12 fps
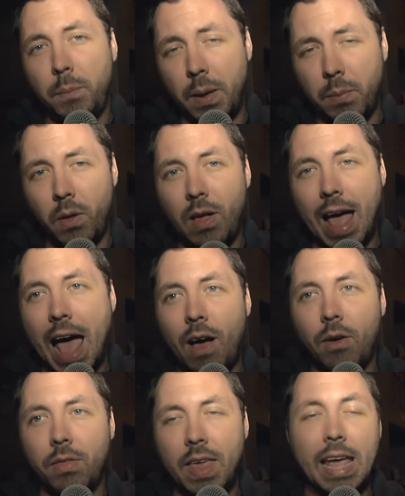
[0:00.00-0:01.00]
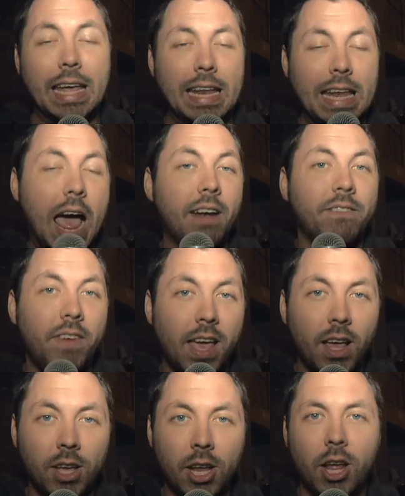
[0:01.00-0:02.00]
people how they cannot
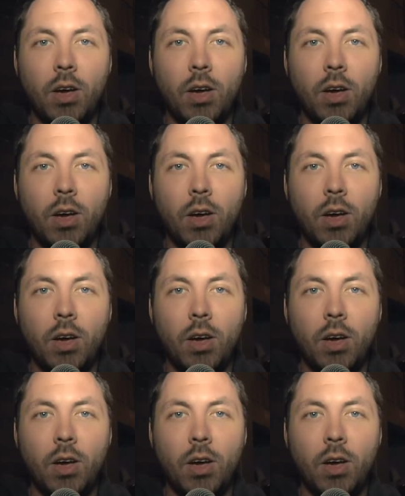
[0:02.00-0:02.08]
fail.